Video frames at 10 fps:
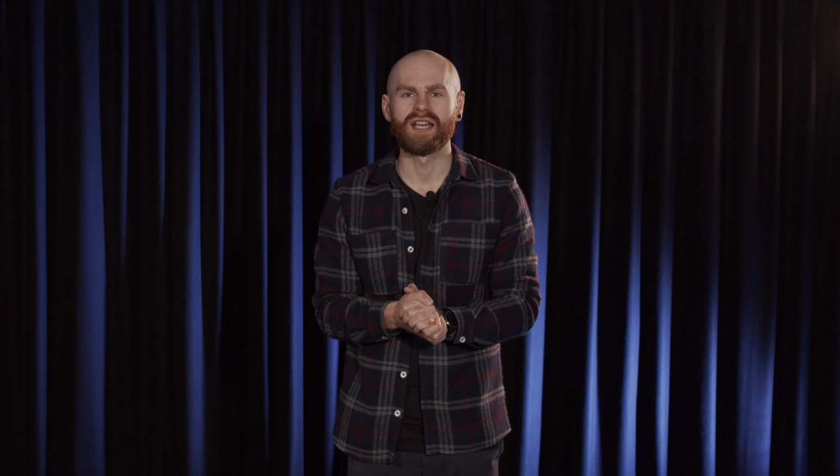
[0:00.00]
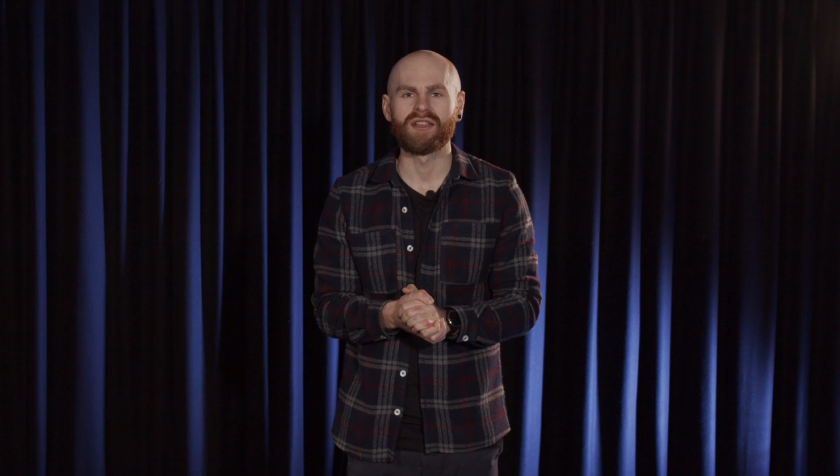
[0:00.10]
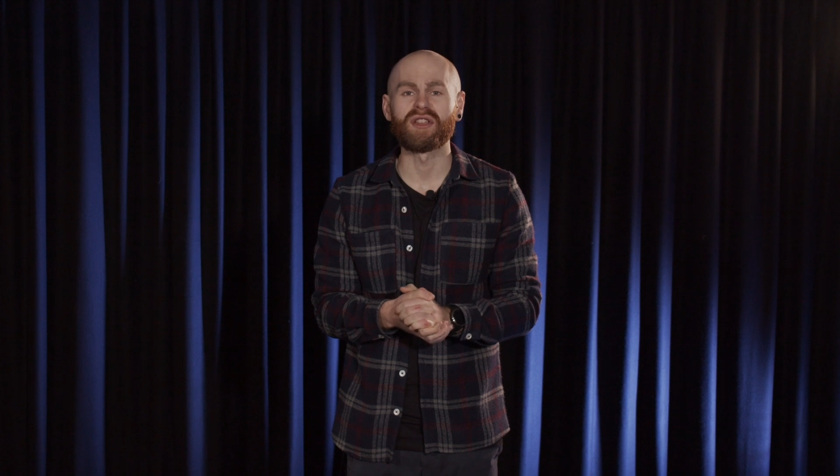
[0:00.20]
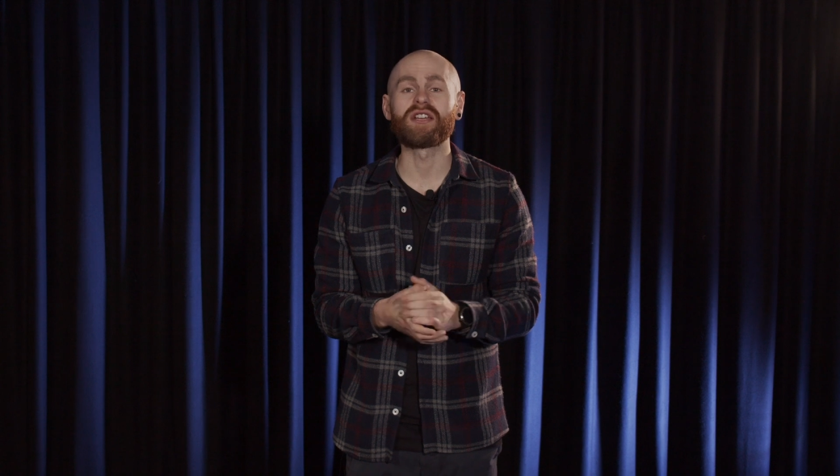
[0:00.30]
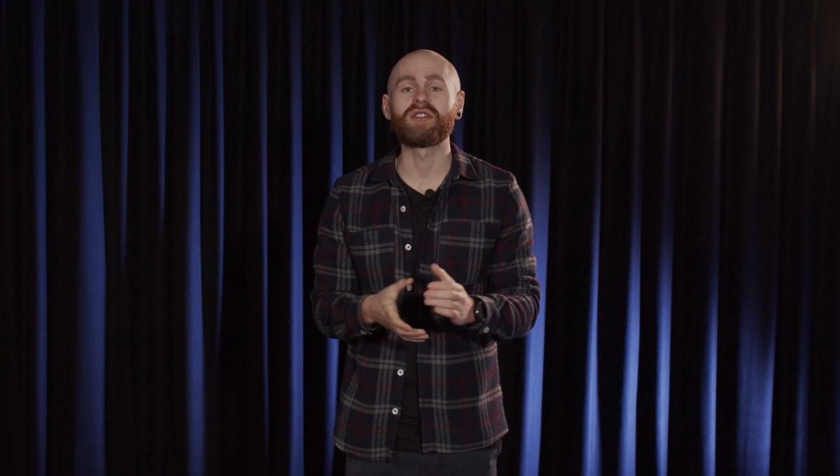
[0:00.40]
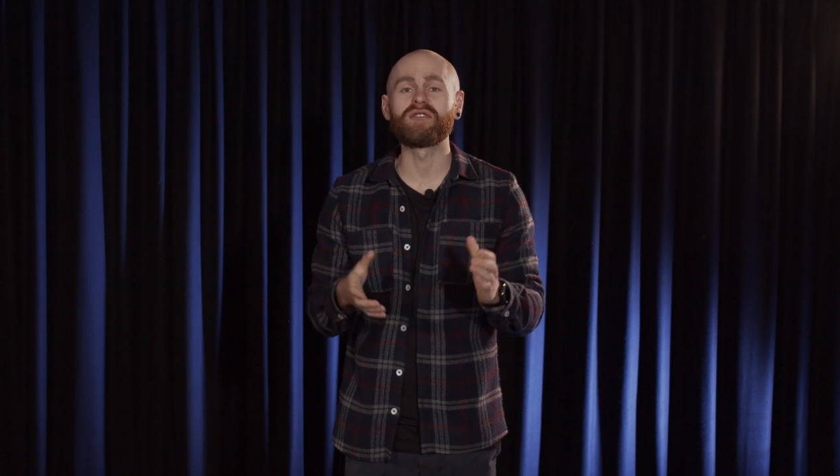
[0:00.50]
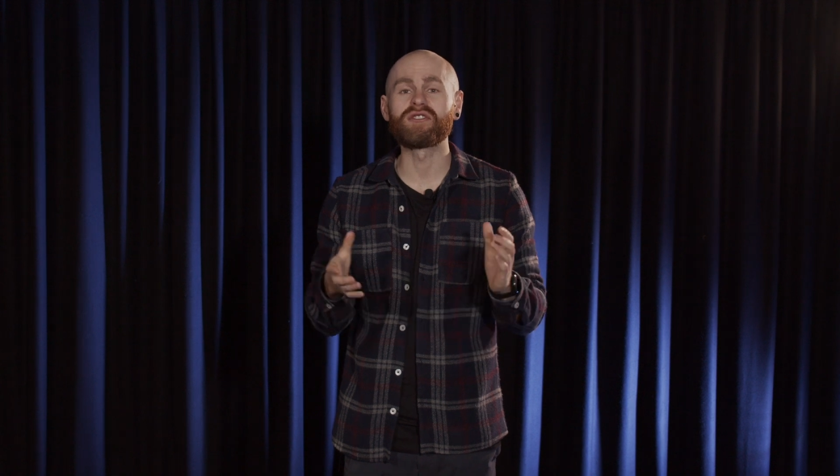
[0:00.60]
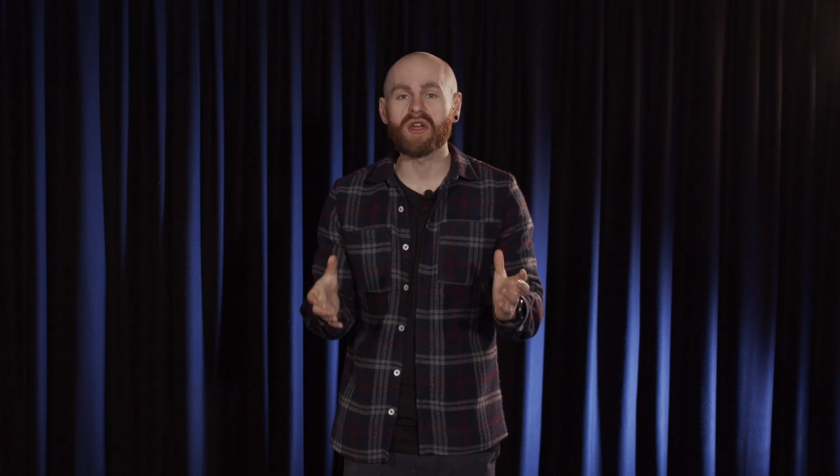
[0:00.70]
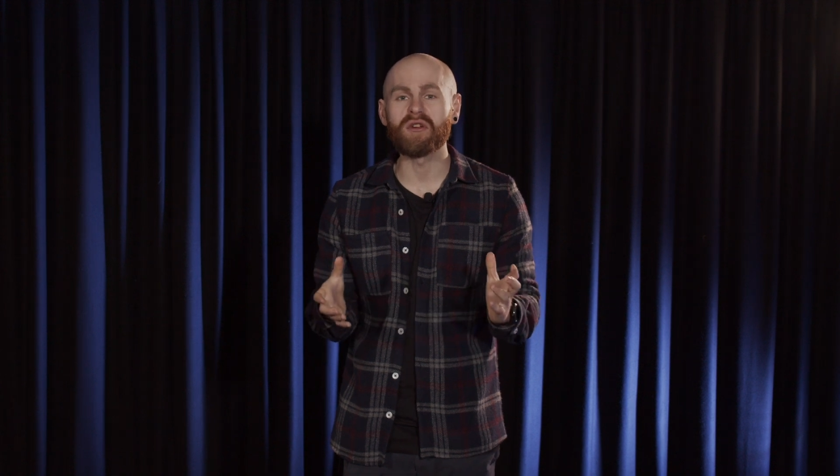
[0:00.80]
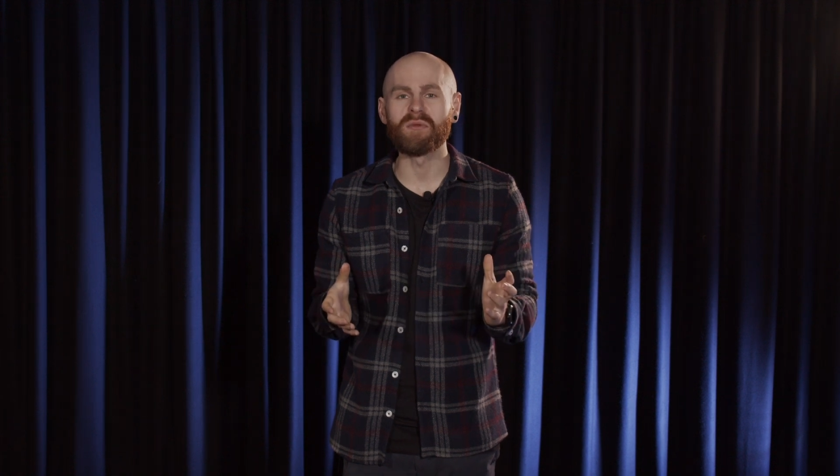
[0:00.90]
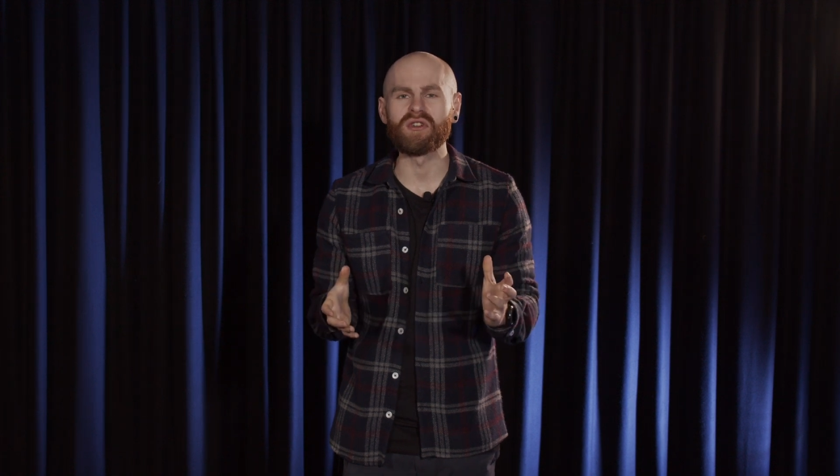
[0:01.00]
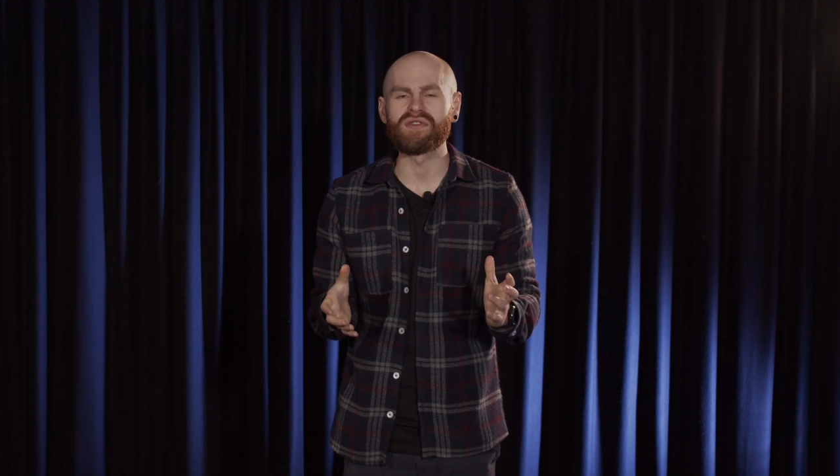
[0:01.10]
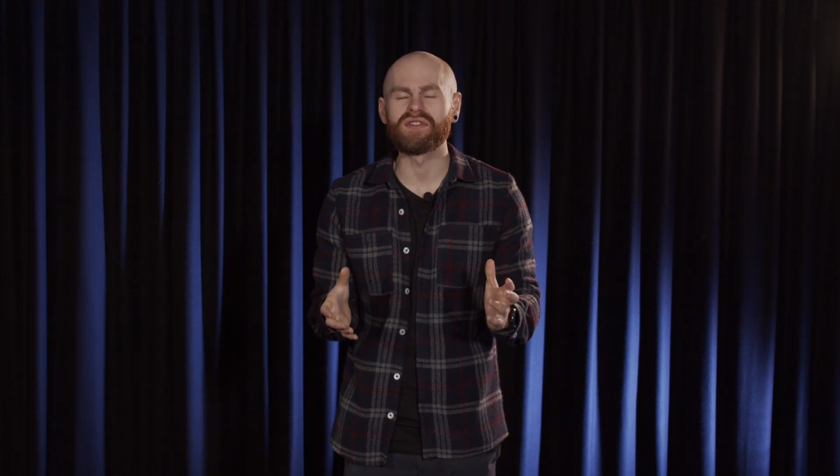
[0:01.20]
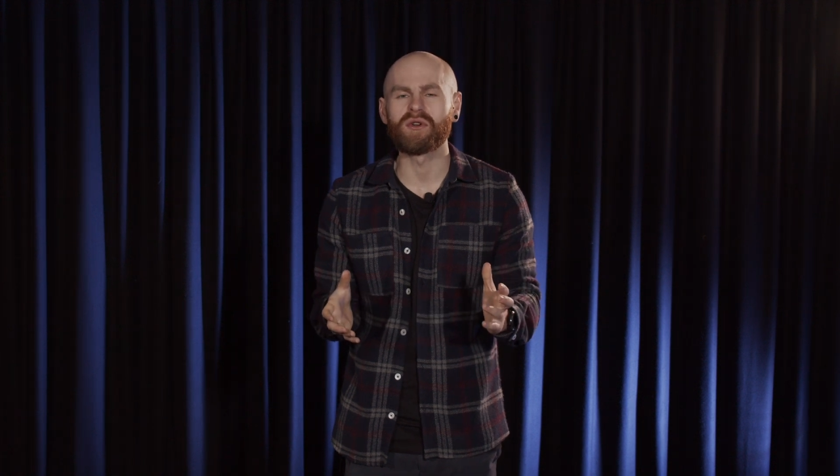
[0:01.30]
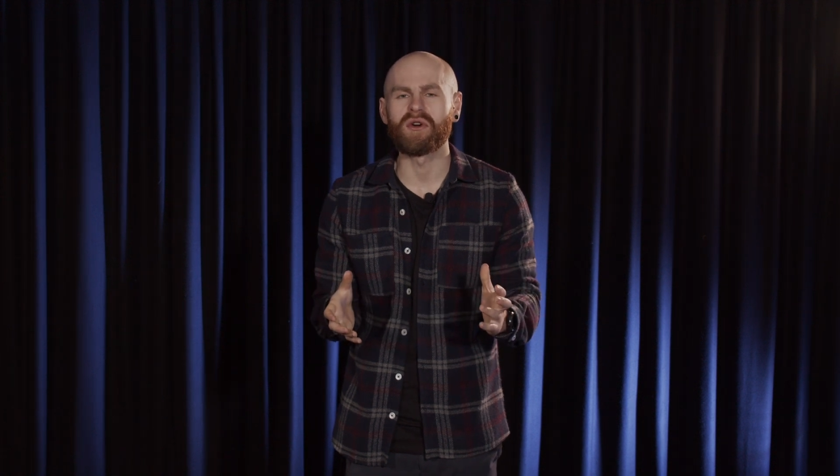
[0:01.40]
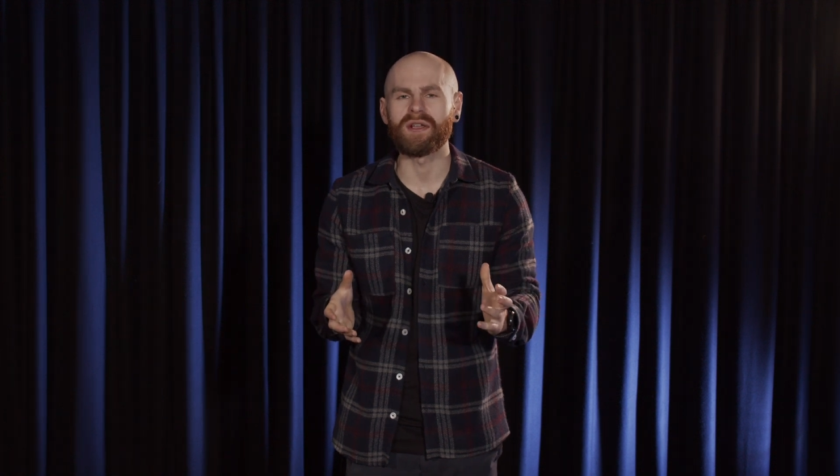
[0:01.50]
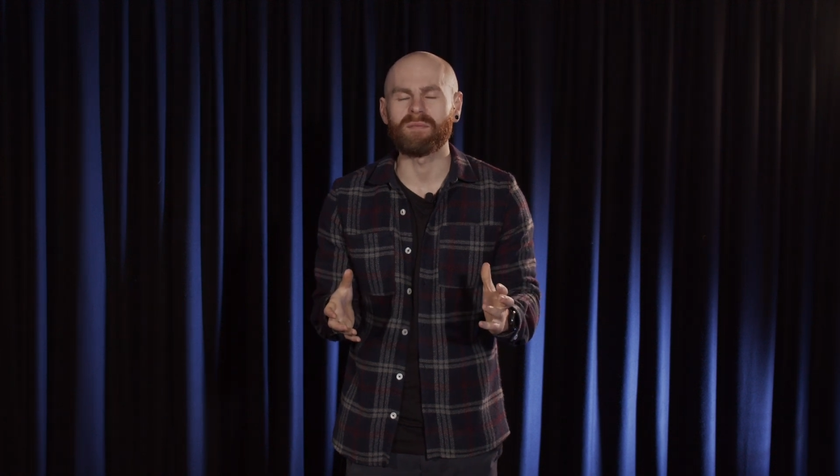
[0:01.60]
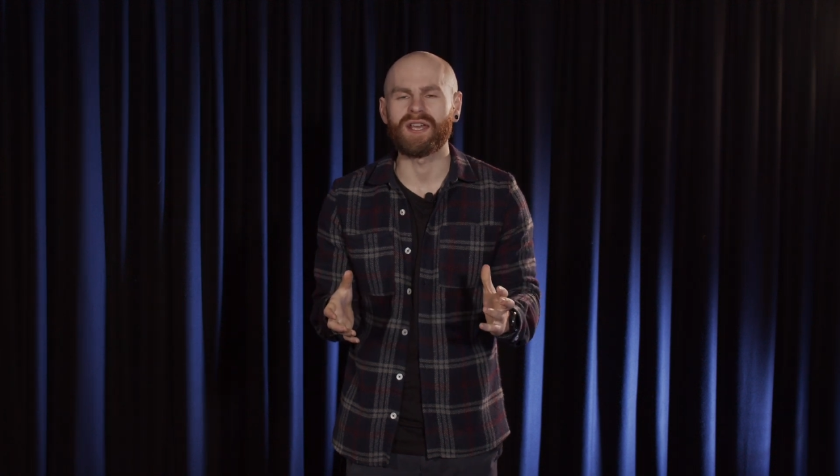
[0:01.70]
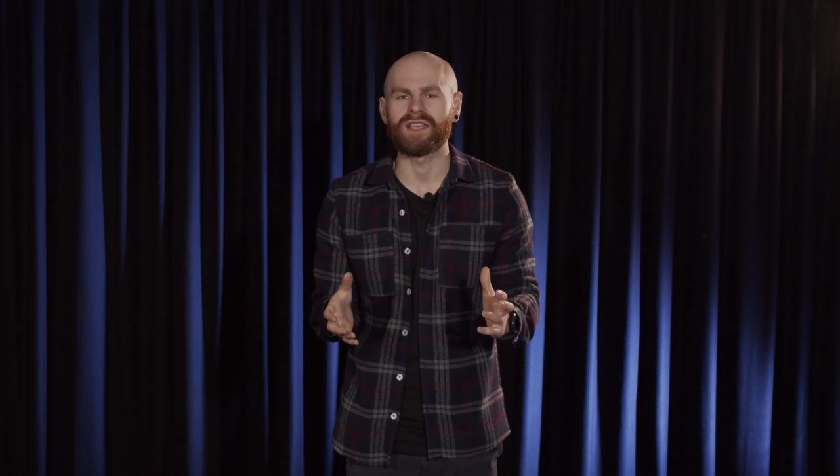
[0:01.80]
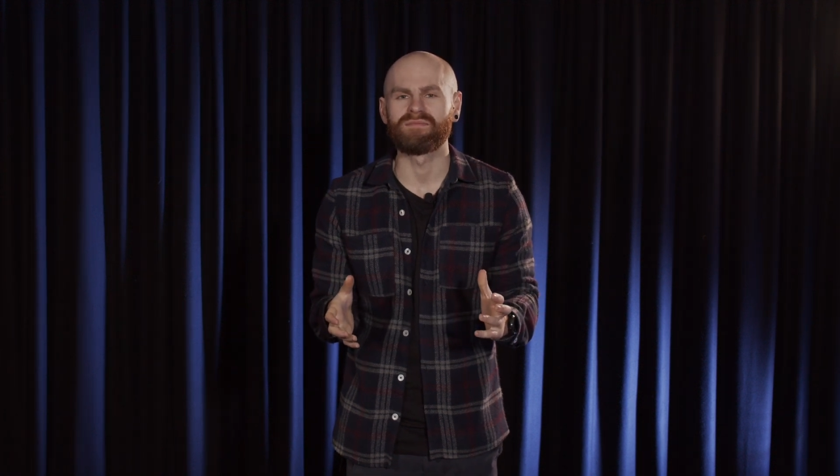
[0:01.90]
Thank you so much for joining
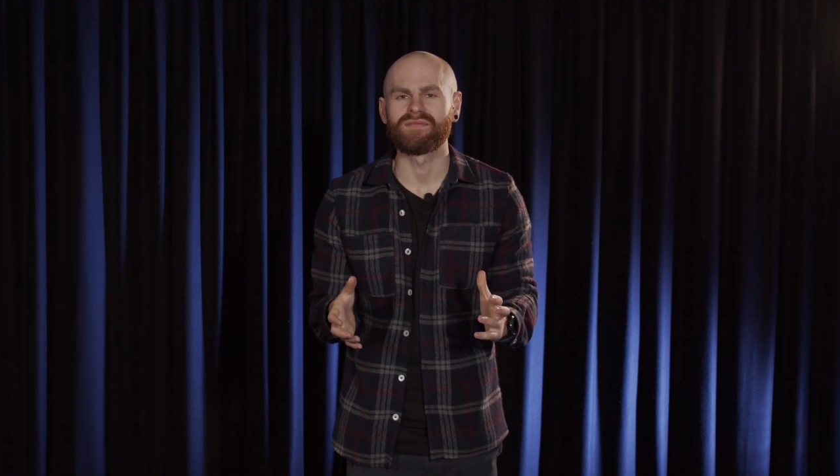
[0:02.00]
me.